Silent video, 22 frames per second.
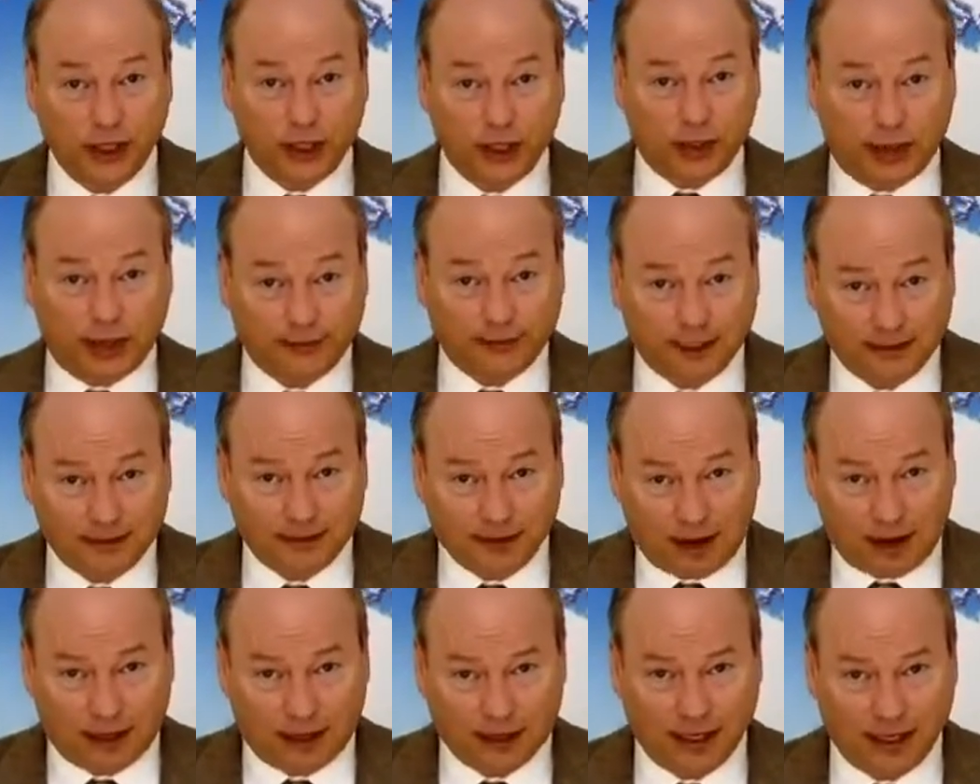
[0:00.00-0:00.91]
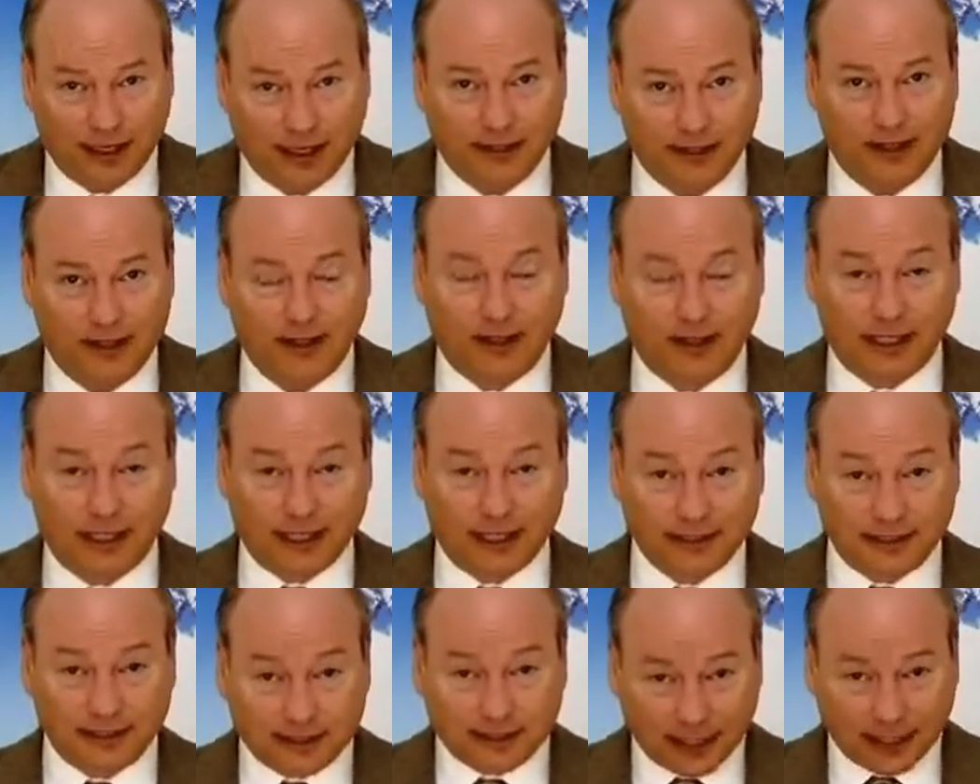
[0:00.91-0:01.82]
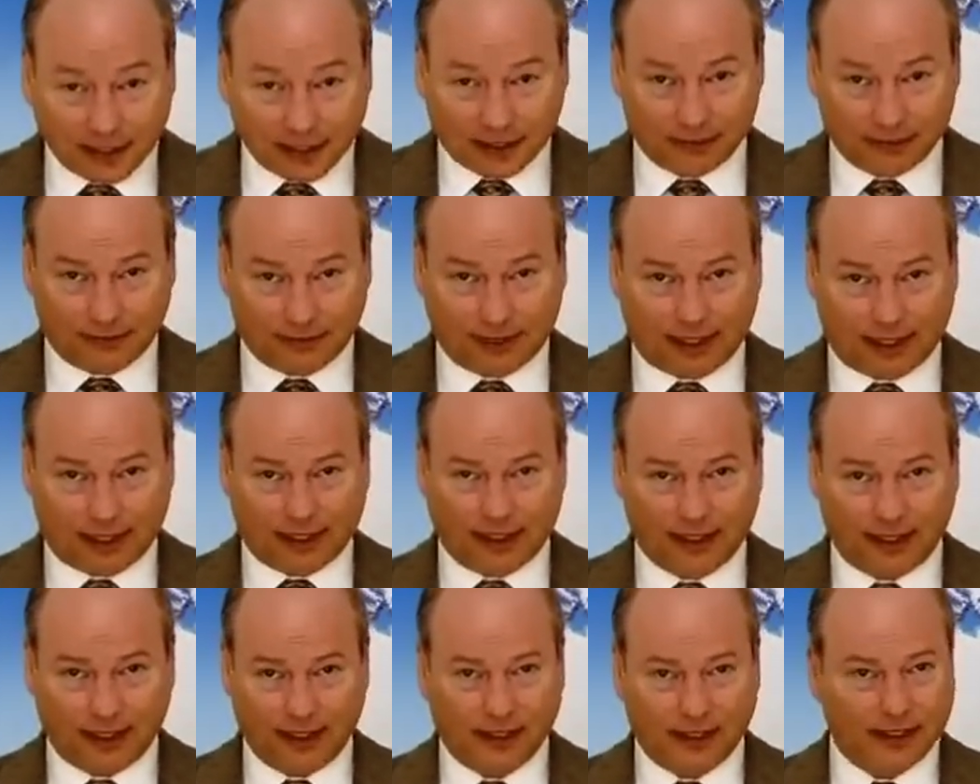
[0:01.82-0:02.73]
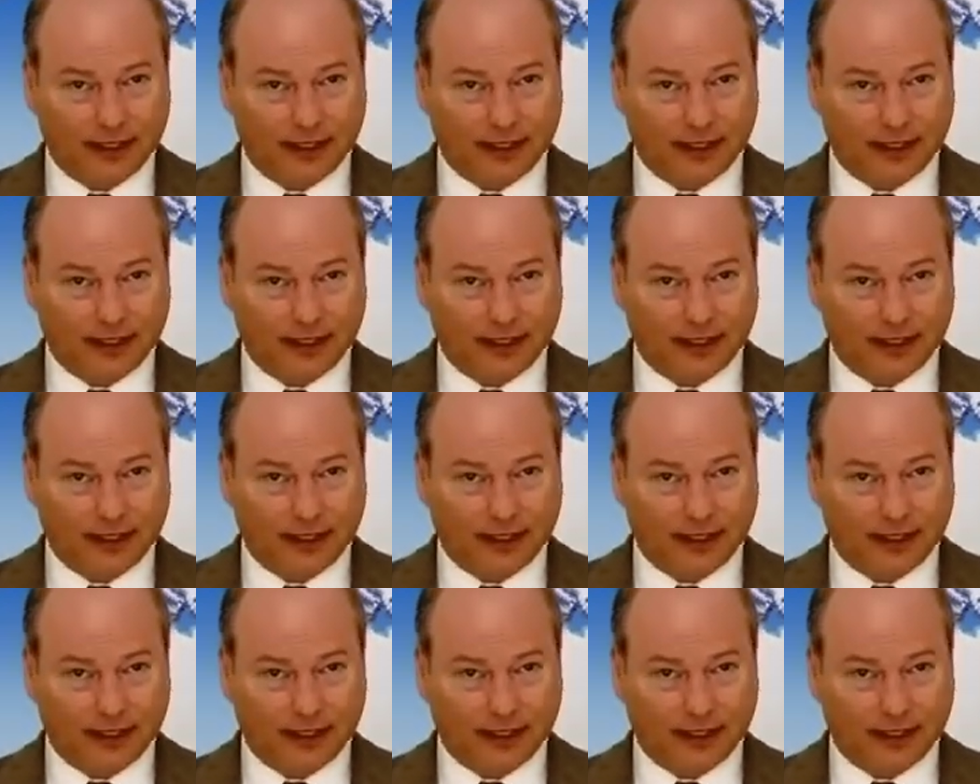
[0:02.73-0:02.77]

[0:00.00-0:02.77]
you have to duck, and duck instinctively.